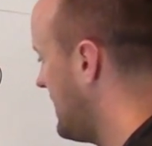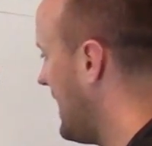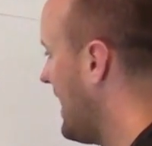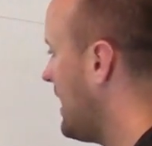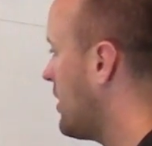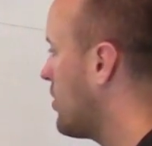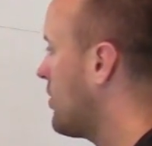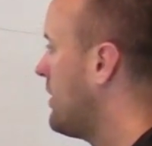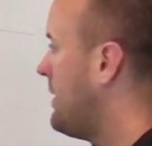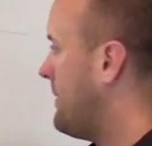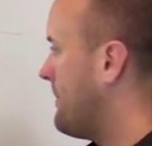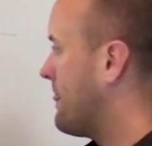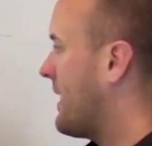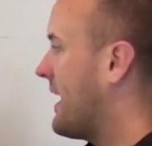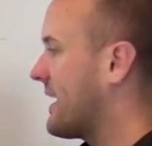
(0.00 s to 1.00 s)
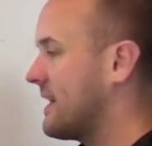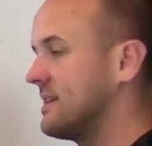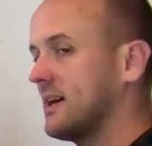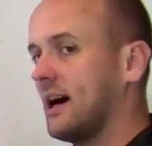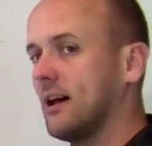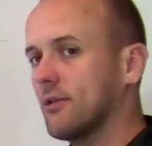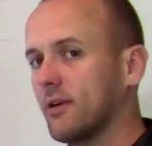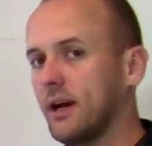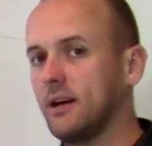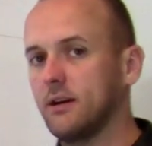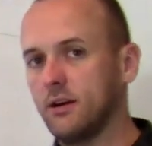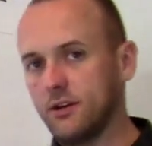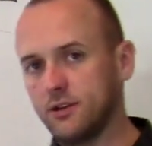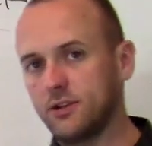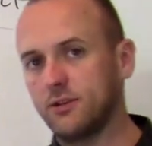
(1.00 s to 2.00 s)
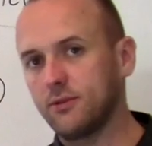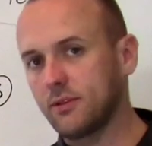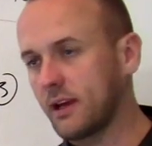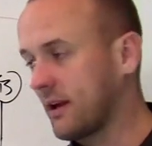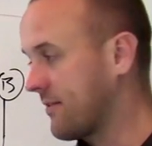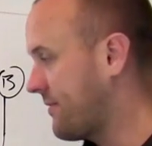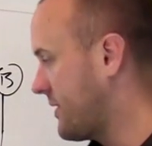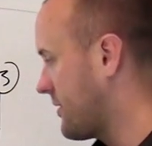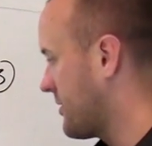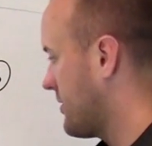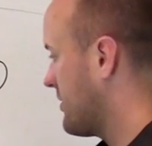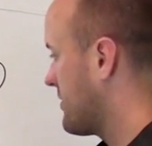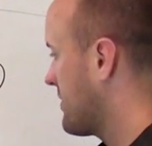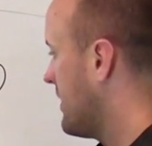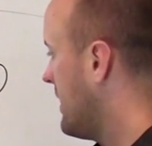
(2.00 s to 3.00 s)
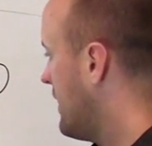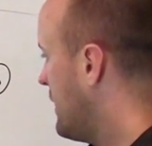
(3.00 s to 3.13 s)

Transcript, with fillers: Now I can tolerate two link failures